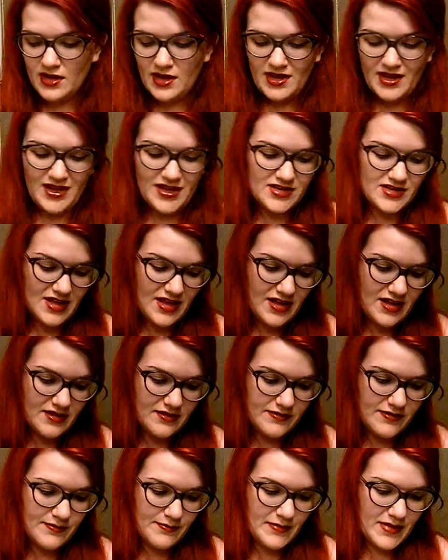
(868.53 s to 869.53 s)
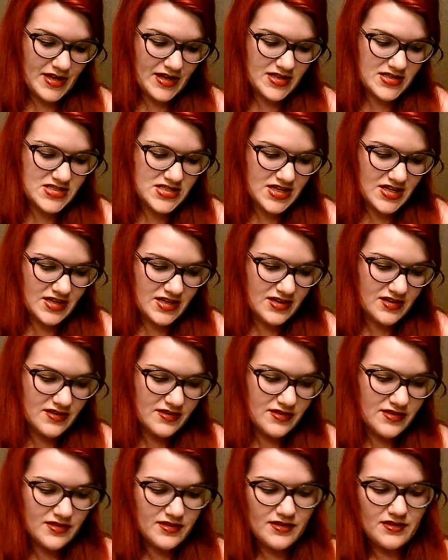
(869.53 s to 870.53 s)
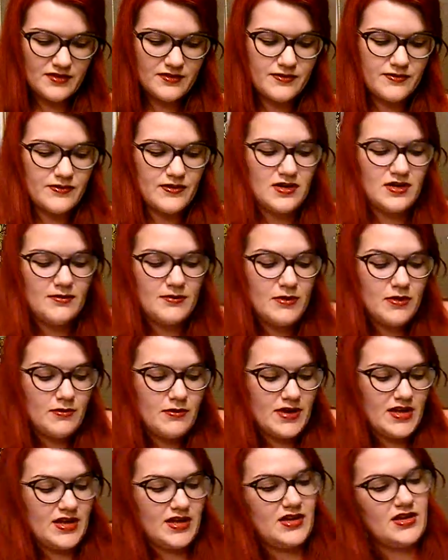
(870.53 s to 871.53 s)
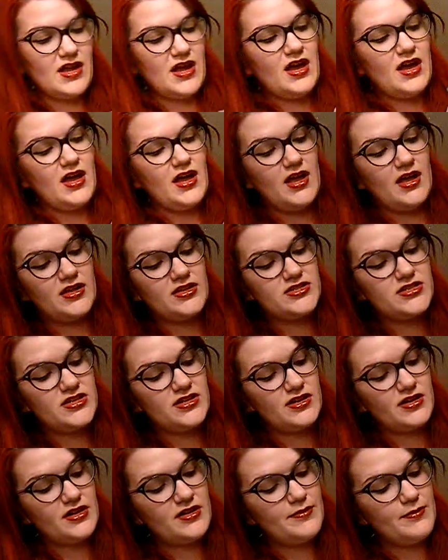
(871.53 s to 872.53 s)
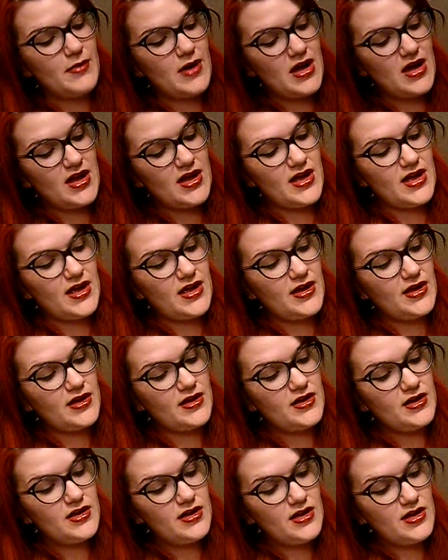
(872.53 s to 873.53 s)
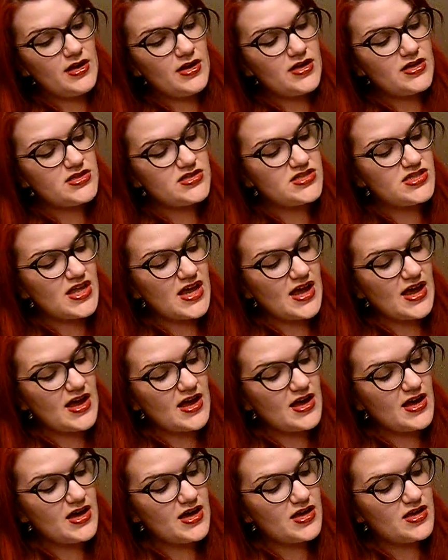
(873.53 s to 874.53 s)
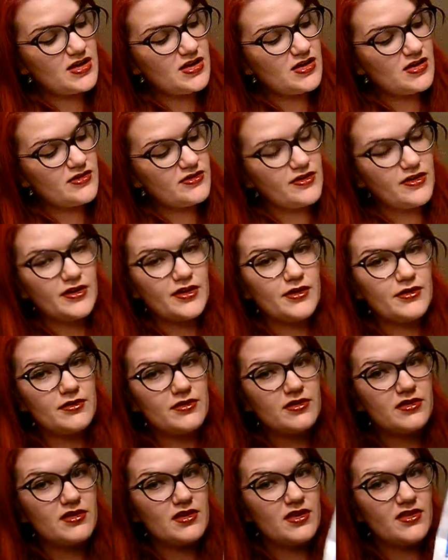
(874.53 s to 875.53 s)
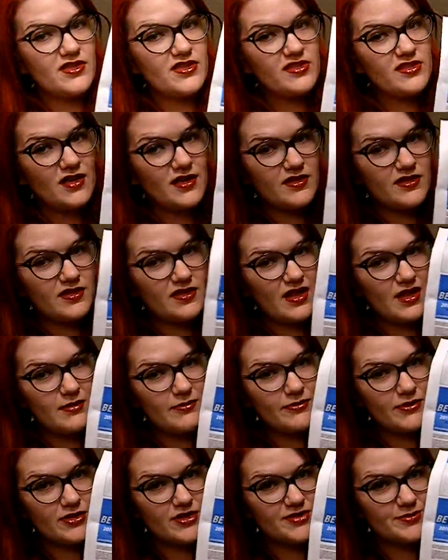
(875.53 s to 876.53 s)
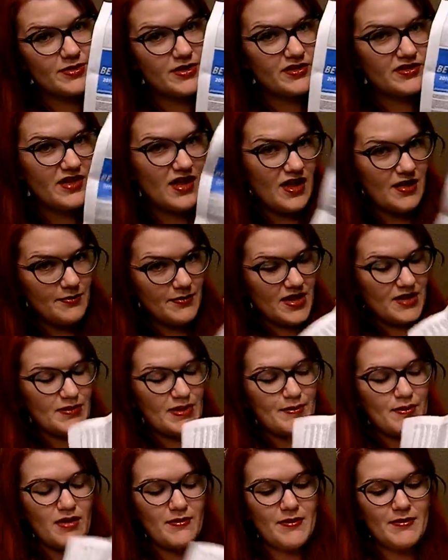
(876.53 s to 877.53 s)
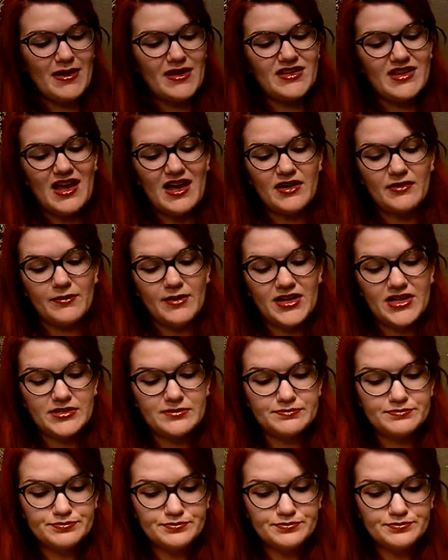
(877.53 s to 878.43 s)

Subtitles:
And I have my tickets from when I took my dad to go see the Suns game for his birthday. Me, my mom, and my dad went.